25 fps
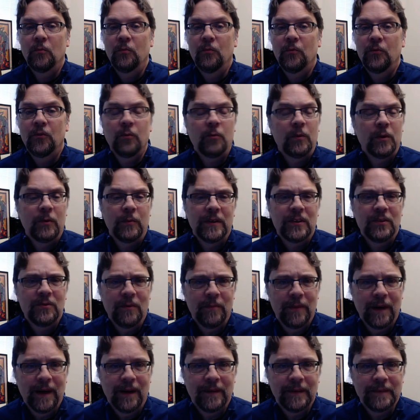So, what do we do
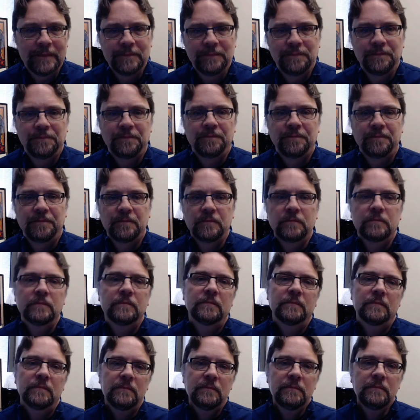about it?
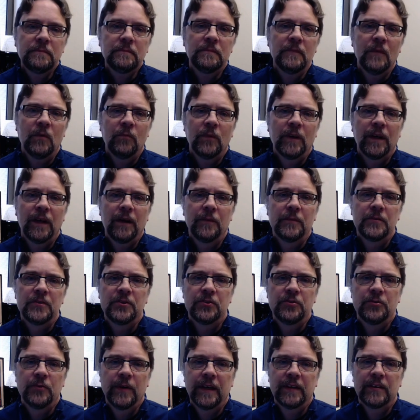Well,
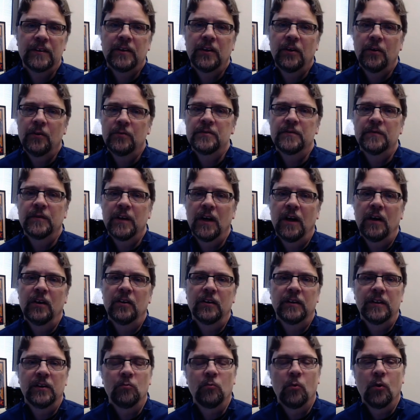strict codes of
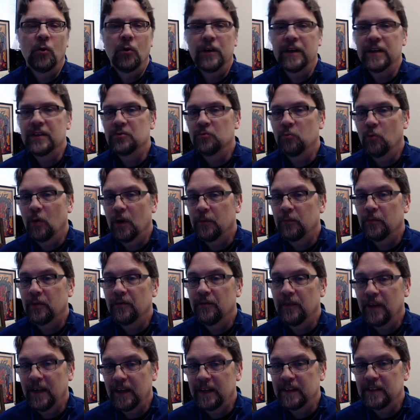conduct in war is one
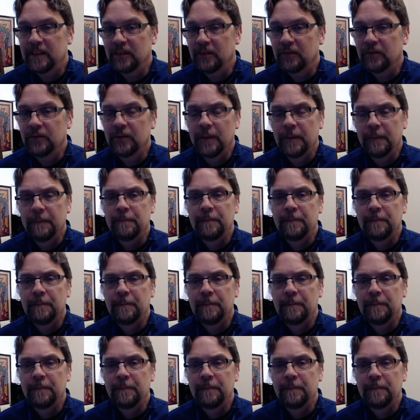preventative.